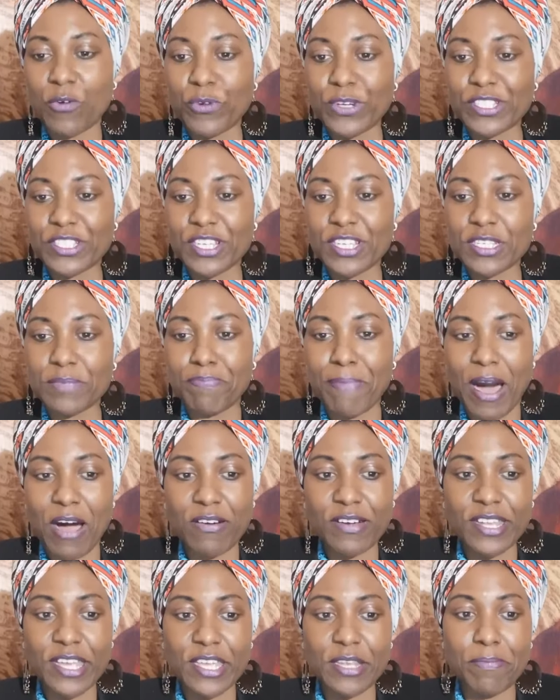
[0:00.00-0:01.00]
which is
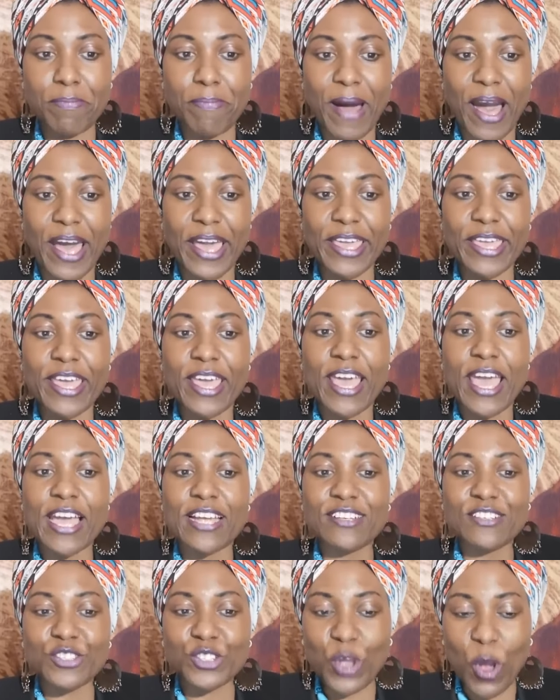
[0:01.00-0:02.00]
bounded by
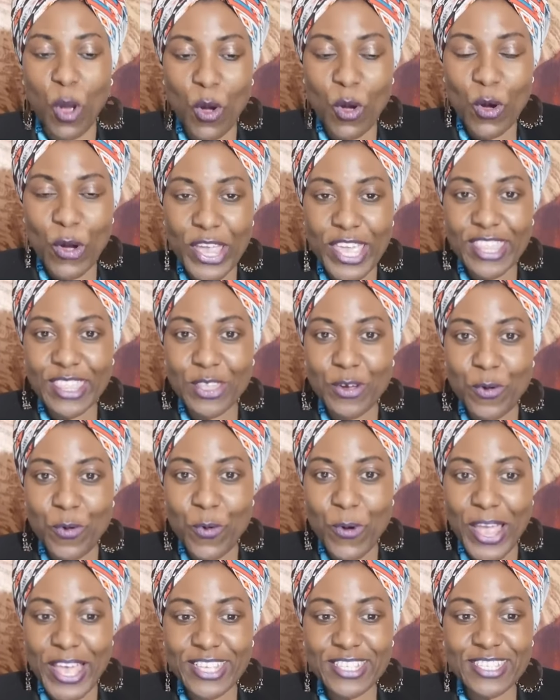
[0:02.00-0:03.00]
Togo in the
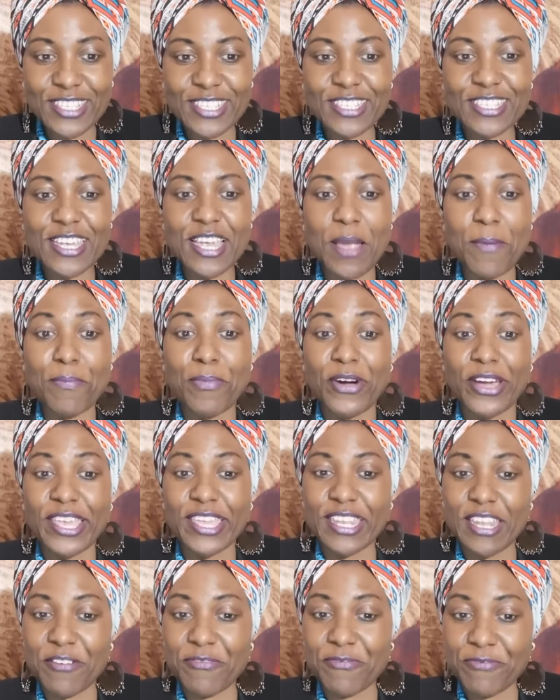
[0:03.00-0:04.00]
west,
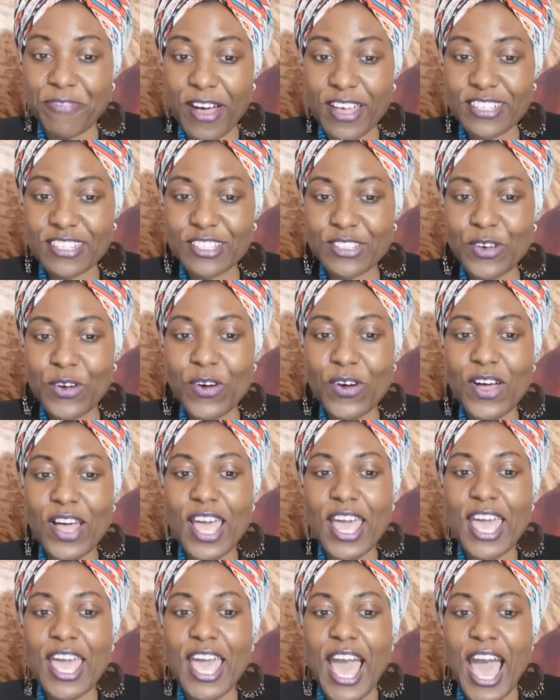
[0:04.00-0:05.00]
Burkina Faso,
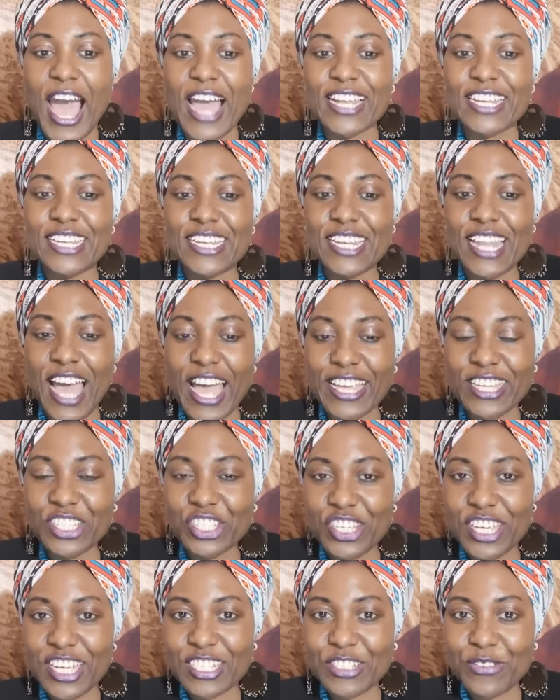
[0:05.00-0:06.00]
and
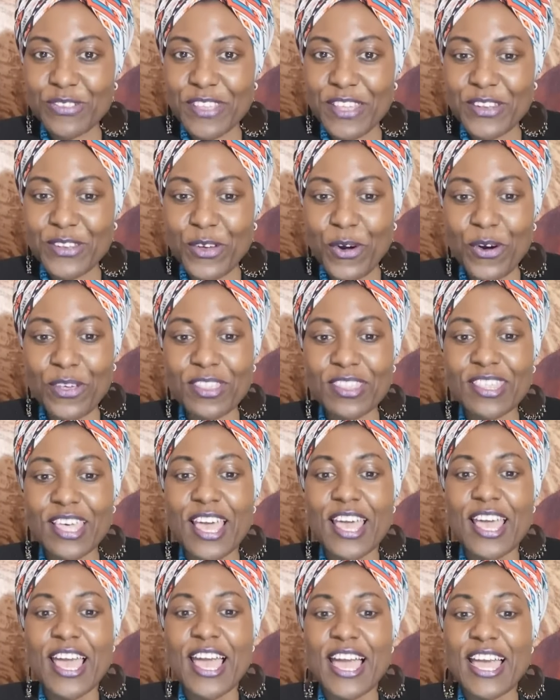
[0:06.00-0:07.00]
Niger to the north,
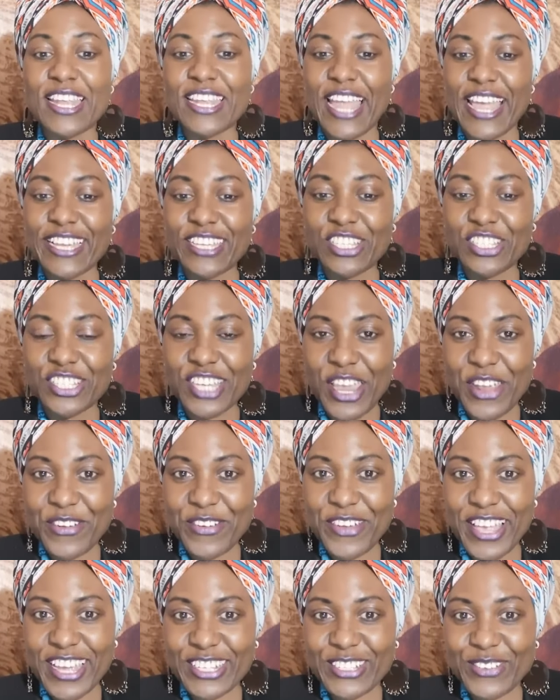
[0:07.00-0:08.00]

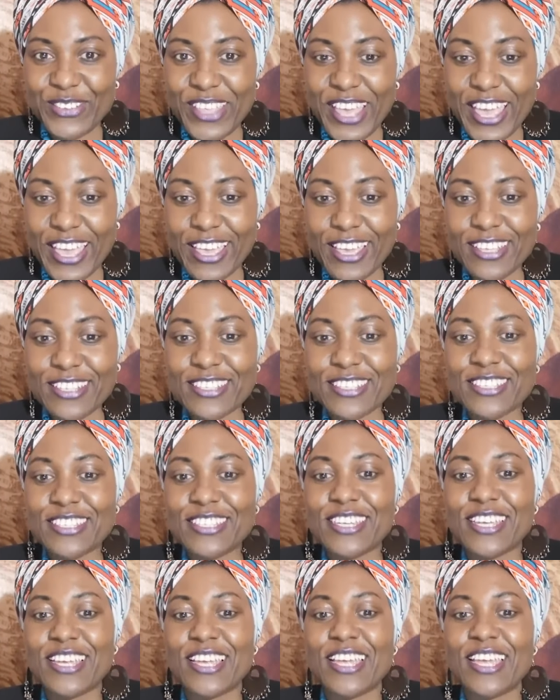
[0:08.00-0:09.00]
Nigeria to the
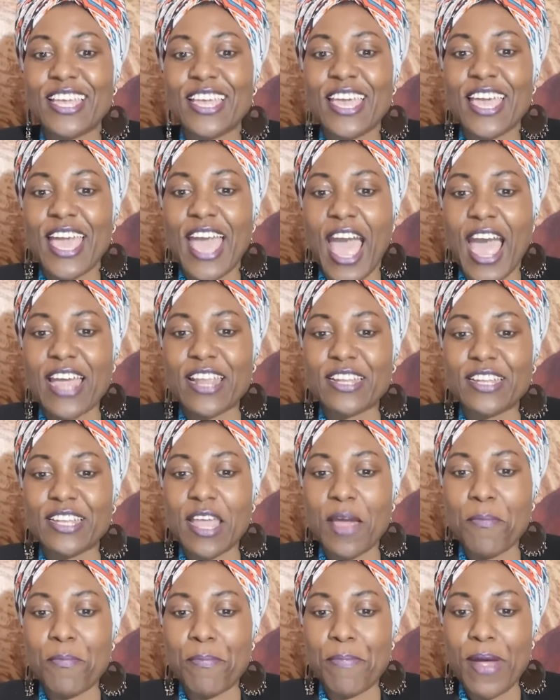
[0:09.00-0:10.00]
east,
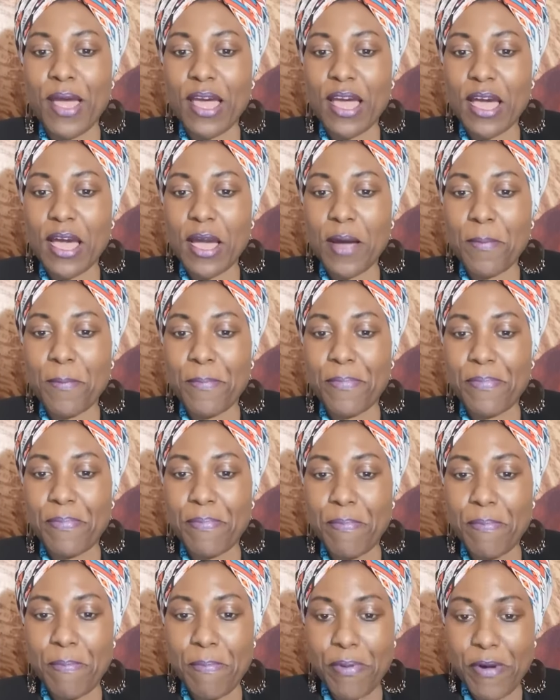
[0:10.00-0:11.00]
and
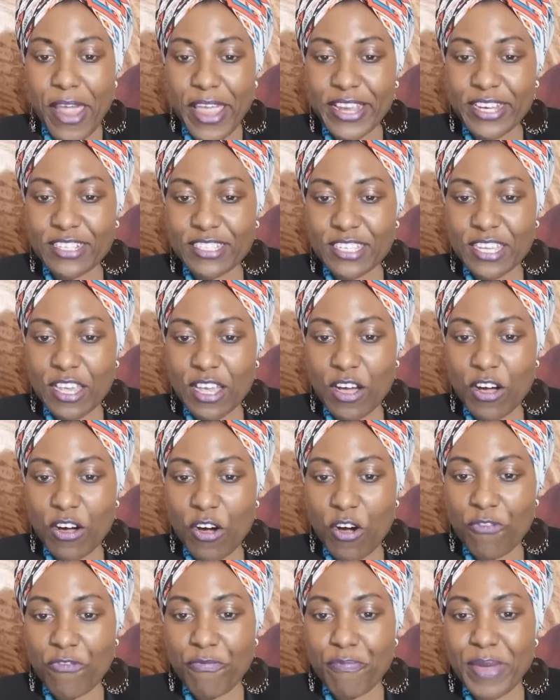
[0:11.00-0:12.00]
Bight
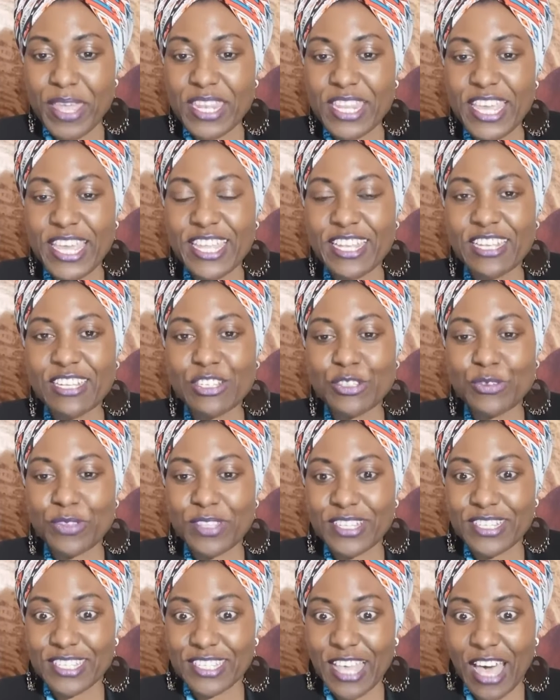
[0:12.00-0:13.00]
of Benin
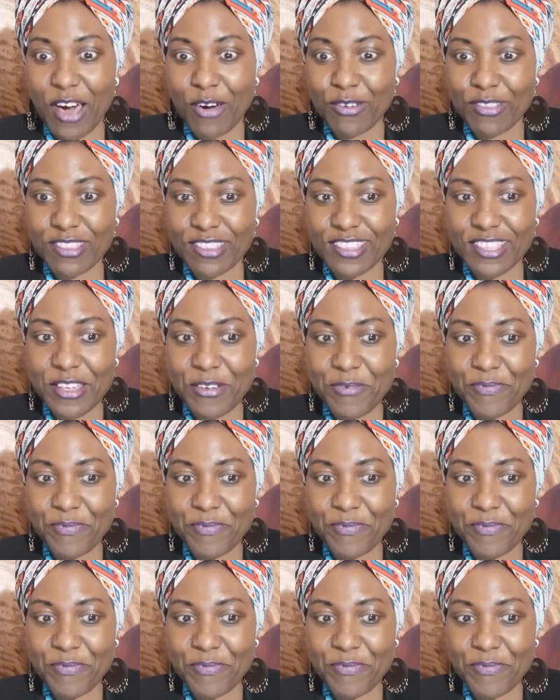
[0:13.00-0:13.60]
to the south.